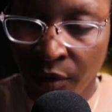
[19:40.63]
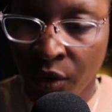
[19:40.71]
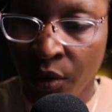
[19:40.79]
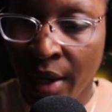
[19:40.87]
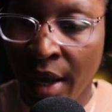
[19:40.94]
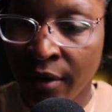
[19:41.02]

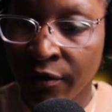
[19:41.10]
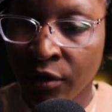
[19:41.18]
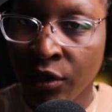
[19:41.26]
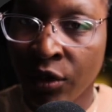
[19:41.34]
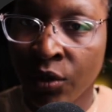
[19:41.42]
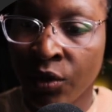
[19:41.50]
you have to
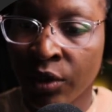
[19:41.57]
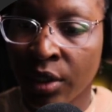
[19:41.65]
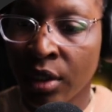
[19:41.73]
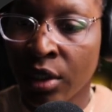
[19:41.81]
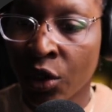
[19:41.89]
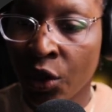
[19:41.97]
use
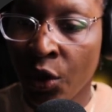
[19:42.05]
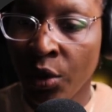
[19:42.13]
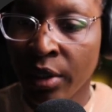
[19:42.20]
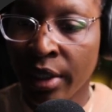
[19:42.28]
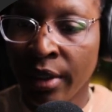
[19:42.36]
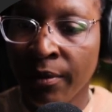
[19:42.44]
the
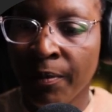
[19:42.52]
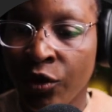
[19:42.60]
colon.